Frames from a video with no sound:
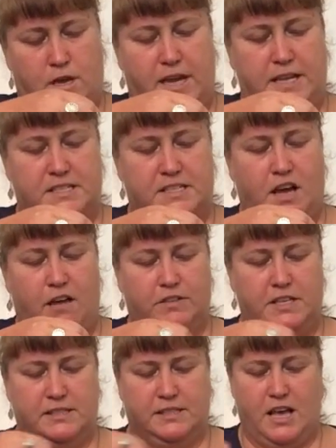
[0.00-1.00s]
It's not
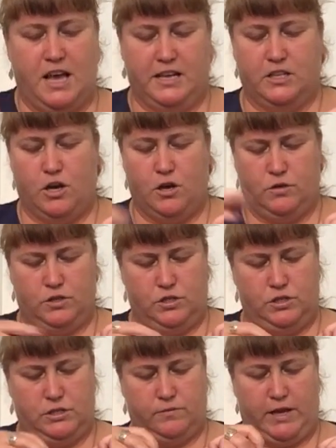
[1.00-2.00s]
fleece lined though, it's
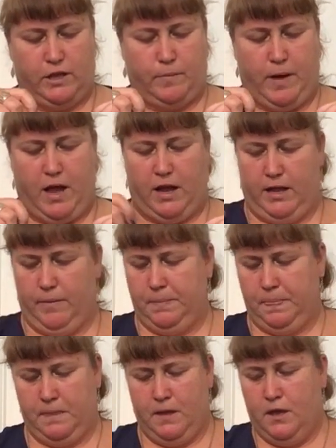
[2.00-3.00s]
just a regular pocket.
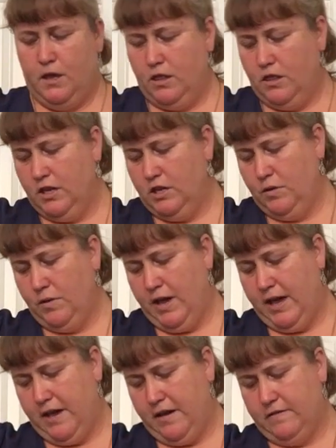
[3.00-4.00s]
Then you
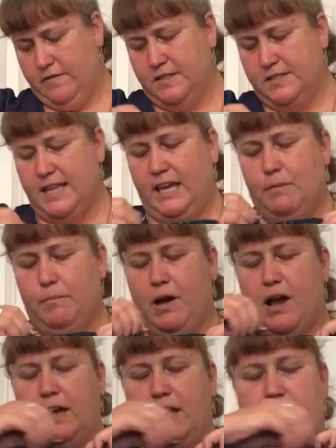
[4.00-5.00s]
have the second
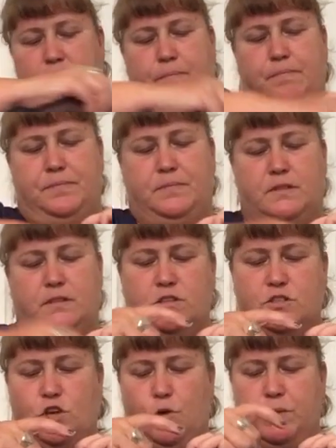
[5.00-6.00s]
pocket,
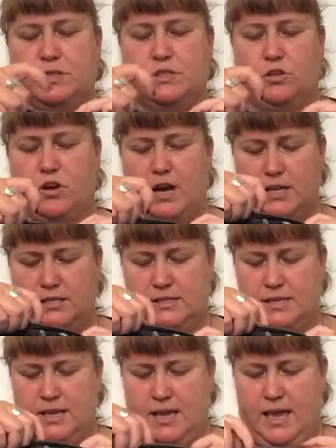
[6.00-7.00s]
just opens across,
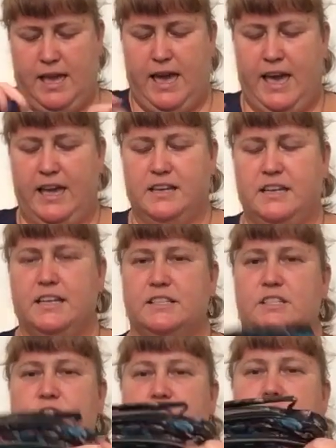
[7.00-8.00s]
and
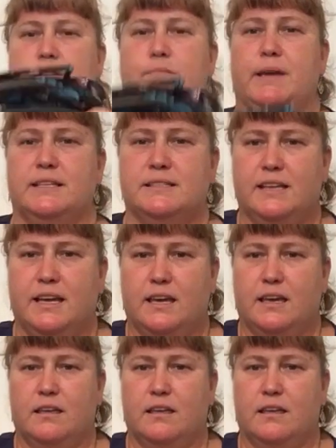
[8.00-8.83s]
it's just a basic